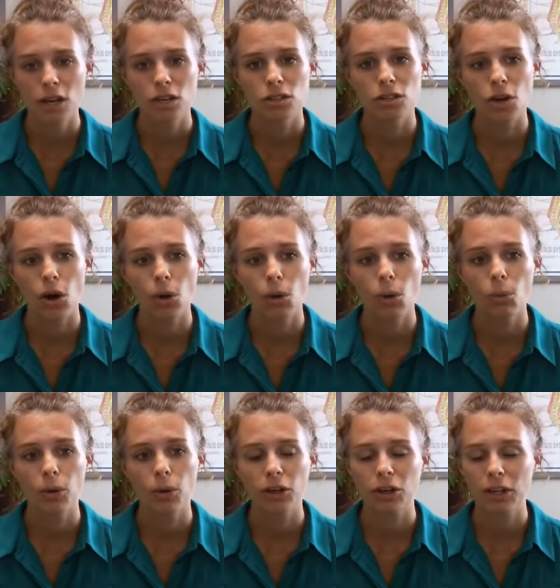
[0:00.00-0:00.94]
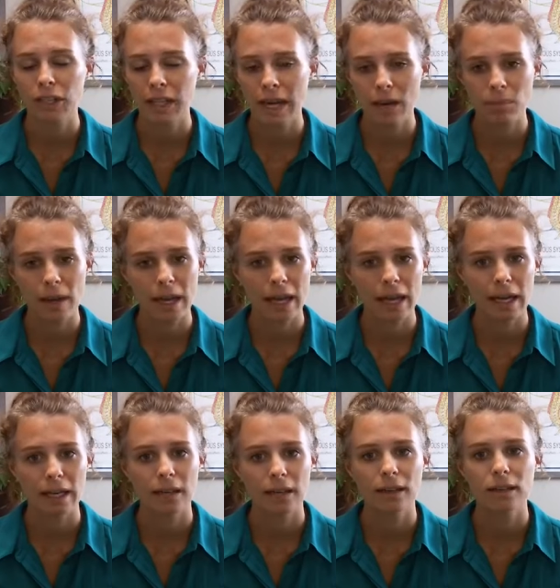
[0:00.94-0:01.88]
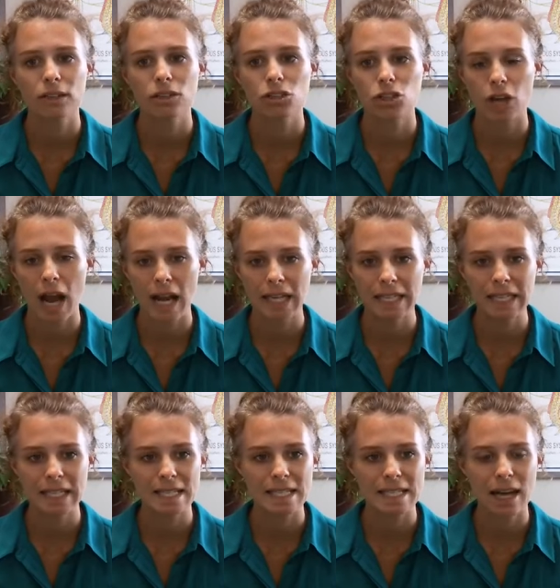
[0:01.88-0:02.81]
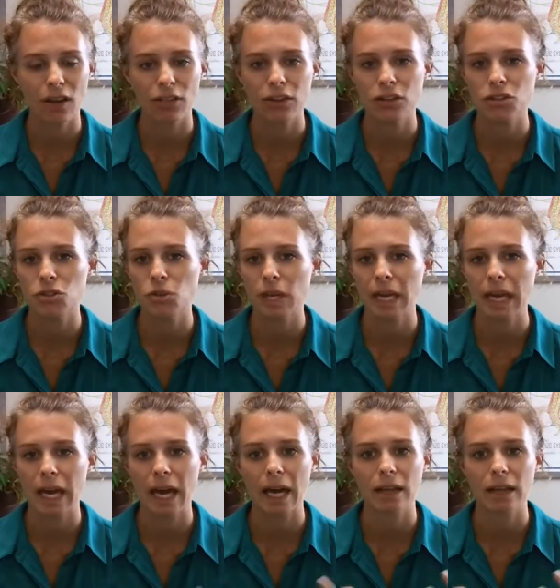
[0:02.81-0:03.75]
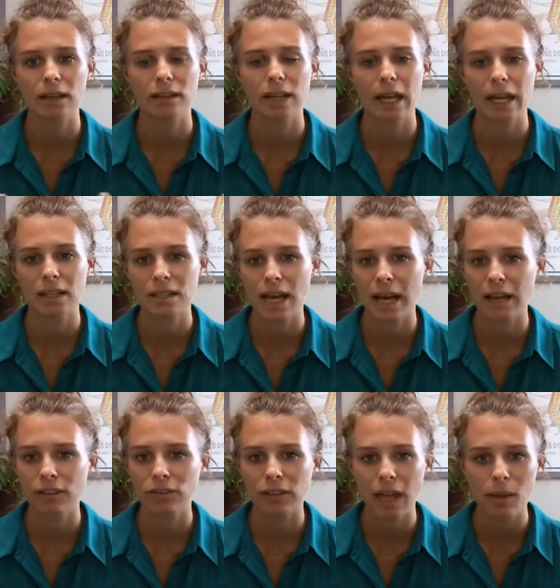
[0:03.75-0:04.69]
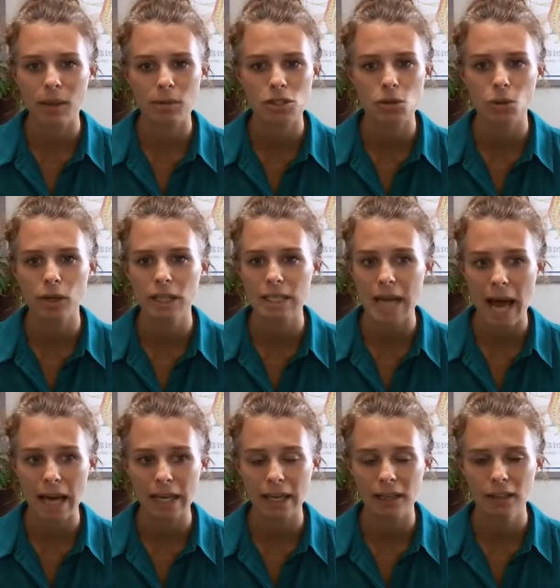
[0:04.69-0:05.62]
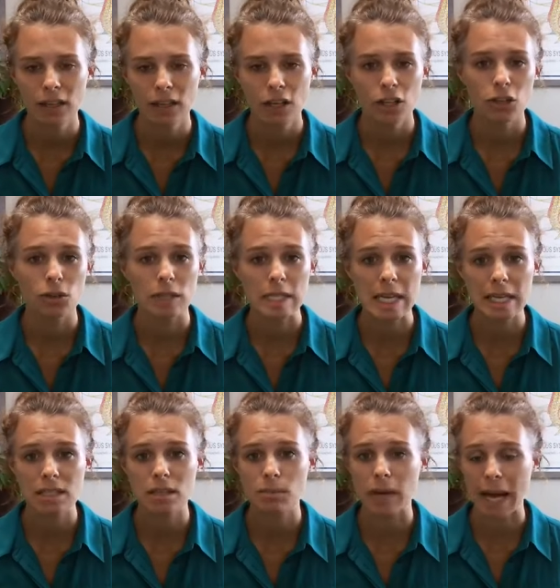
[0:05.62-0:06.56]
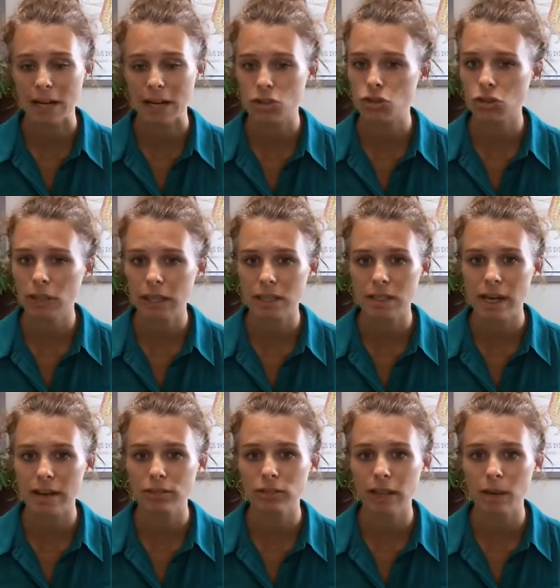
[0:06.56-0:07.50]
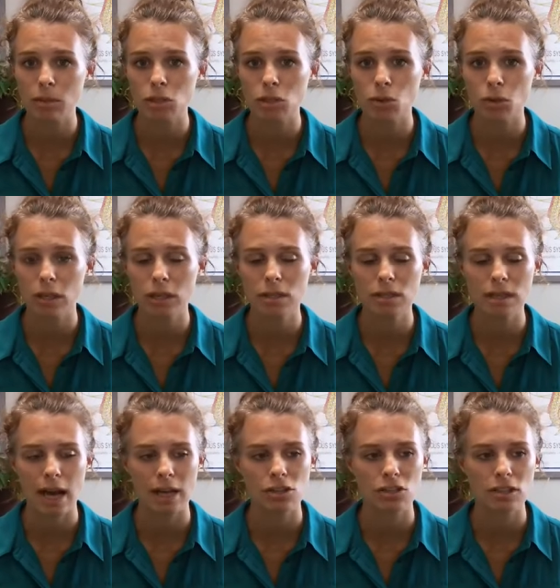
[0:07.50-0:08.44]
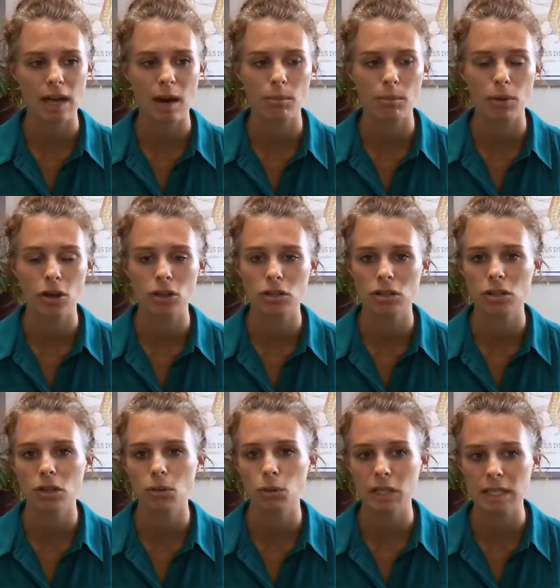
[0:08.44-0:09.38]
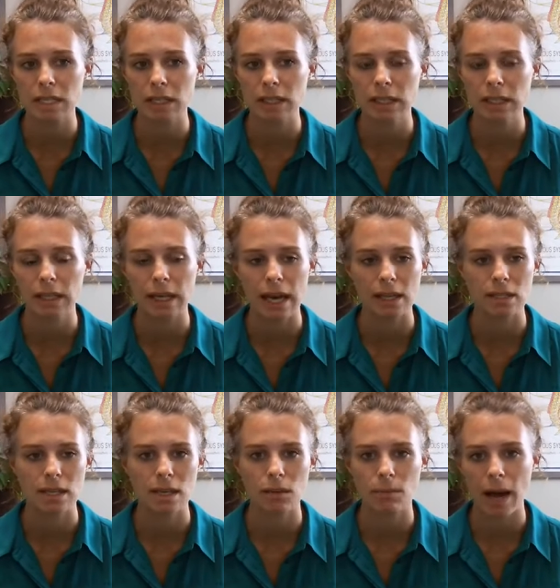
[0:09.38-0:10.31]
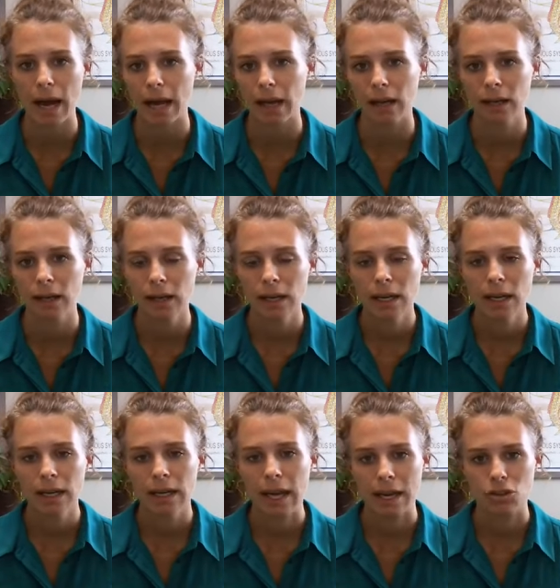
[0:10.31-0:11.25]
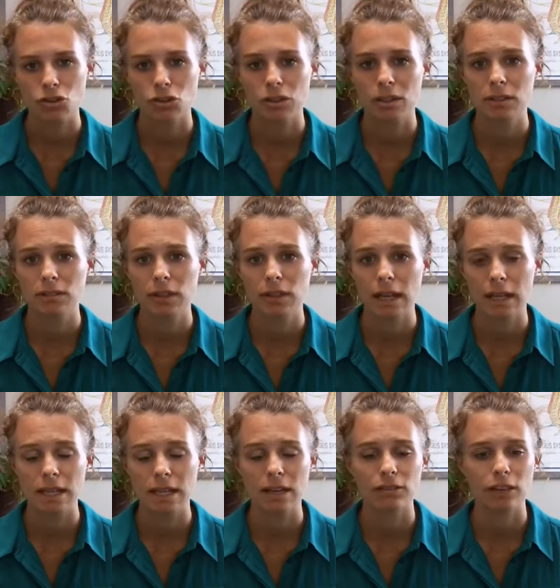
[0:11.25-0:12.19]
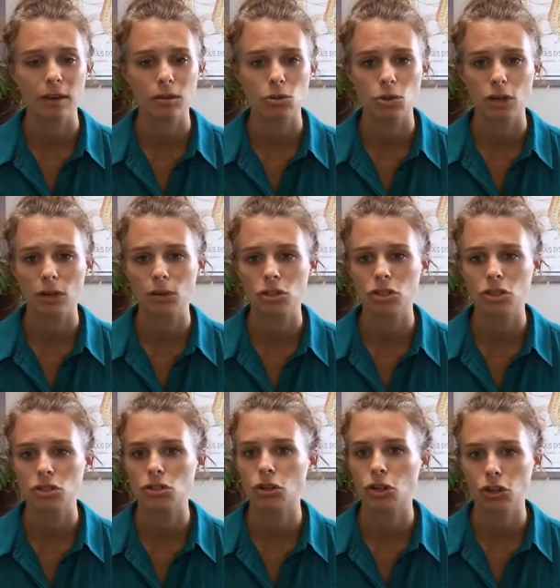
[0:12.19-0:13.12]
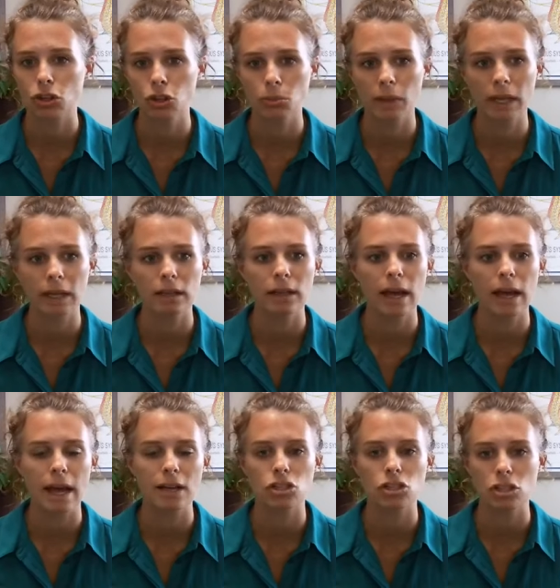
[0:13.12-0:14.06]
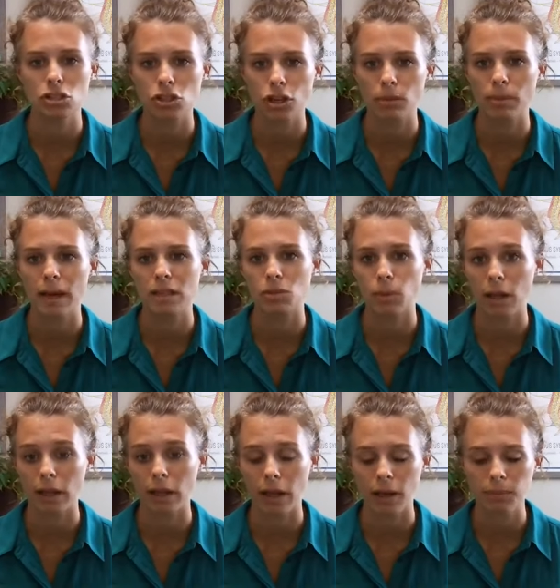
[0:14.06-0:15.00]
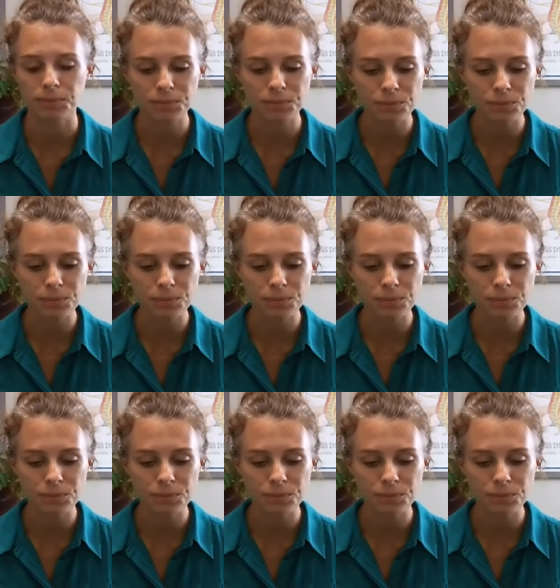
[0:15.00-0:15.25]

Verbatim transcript: So when you're in a lot of pain, try and eat as healthy as you can, anti-inflammatory diet. You can take some natural anti-inflammatories. I just got burnt recently and I take my natural anti-inflammatory, which is curcumin and ginger and boswellia.